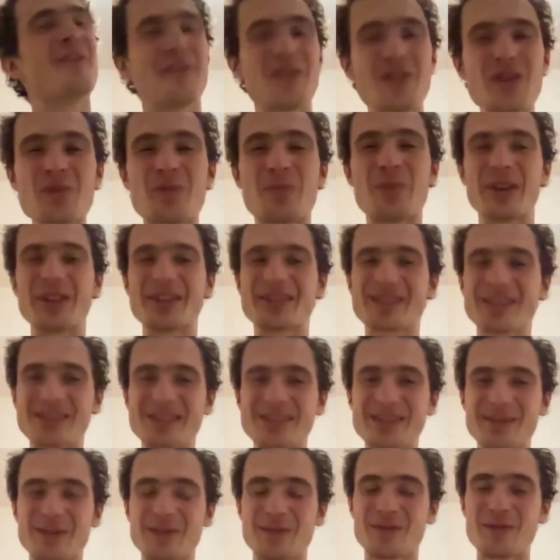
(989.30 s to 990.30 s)
a few
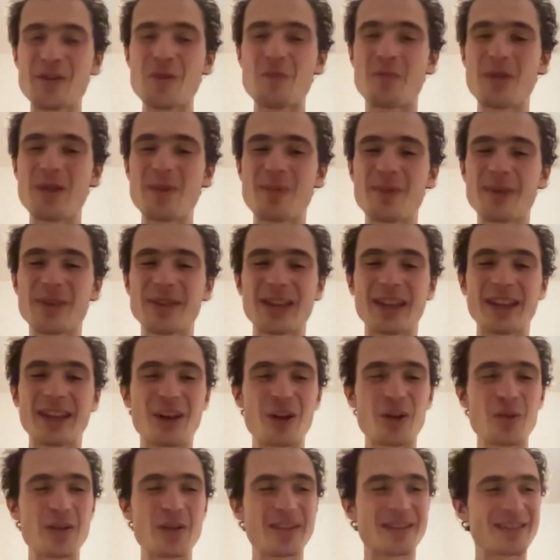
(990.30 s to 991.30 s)
people that
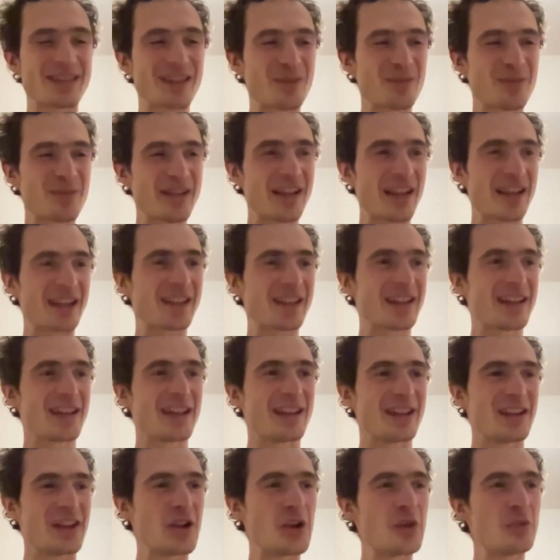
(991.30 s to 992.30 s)
always tell me, like,
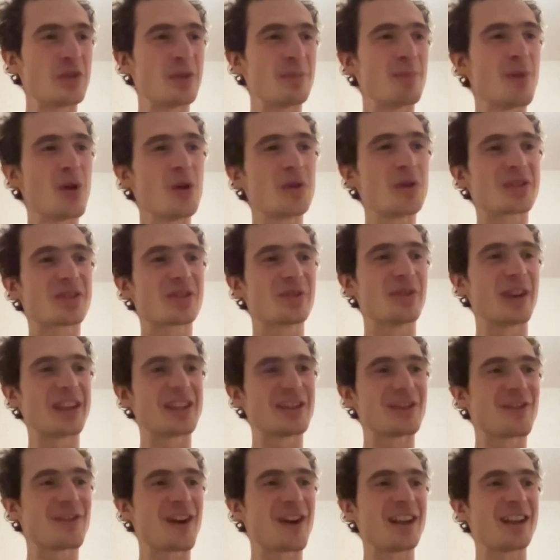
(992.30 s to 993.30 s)
the most
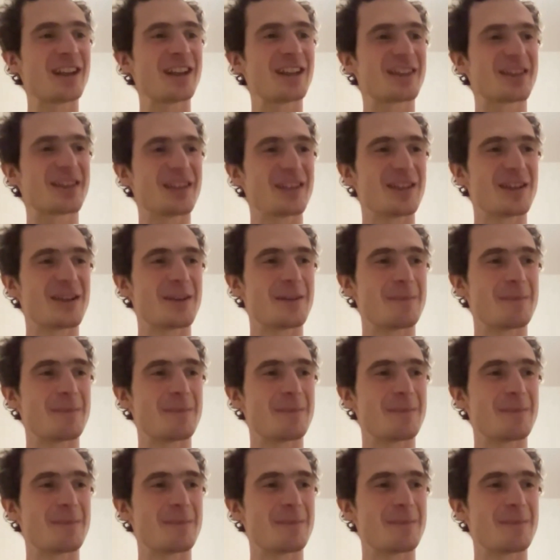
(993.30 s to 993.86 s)
gratifying